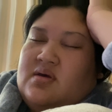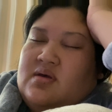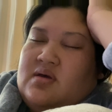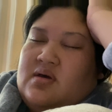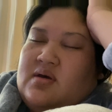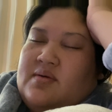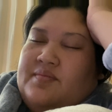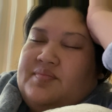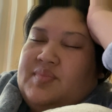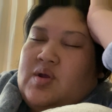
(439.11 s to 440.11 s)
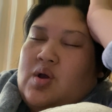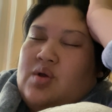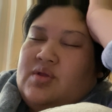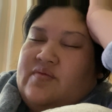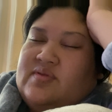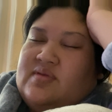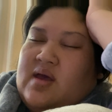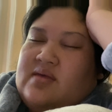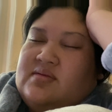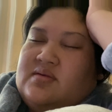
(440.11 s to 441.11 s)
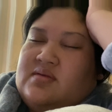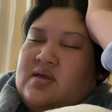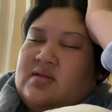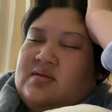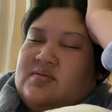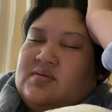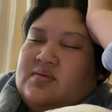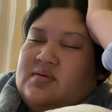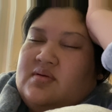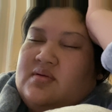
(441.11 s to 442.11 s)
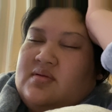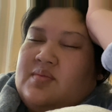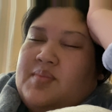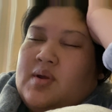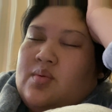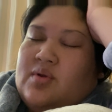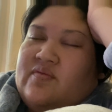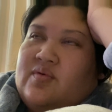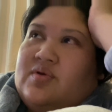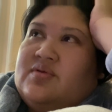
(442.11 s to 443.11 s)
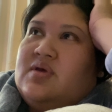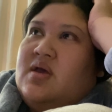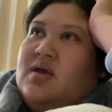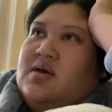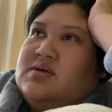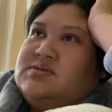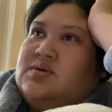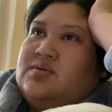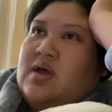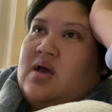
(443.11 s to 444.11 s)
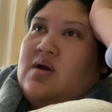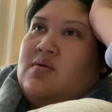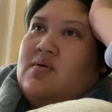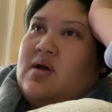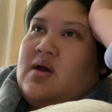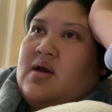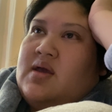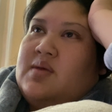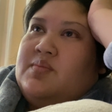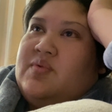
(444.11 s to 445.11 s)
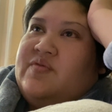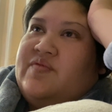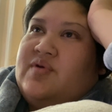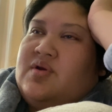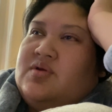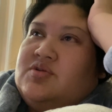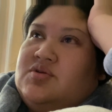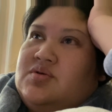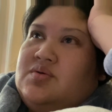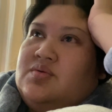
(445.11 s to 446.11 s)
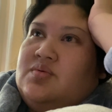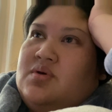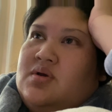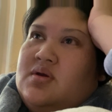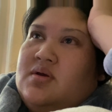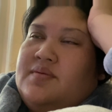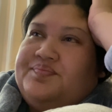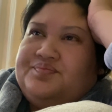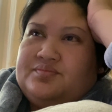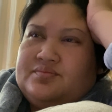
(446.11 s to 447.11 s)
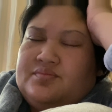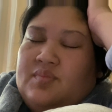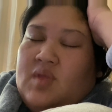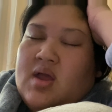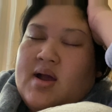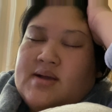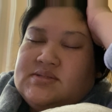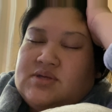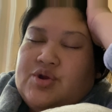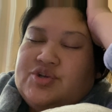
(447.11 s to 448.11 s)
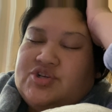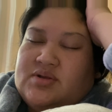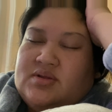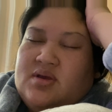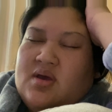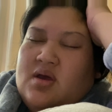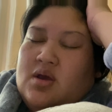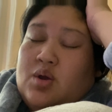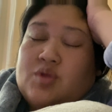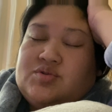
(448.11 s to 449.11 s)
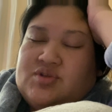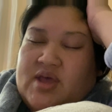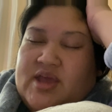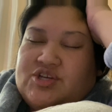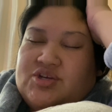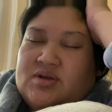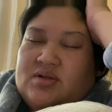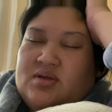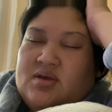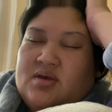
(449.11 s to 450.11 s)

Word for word: Um, they're all different sizes, and there's a, the bigger one, of course. So now I am referred to a surgeon consultation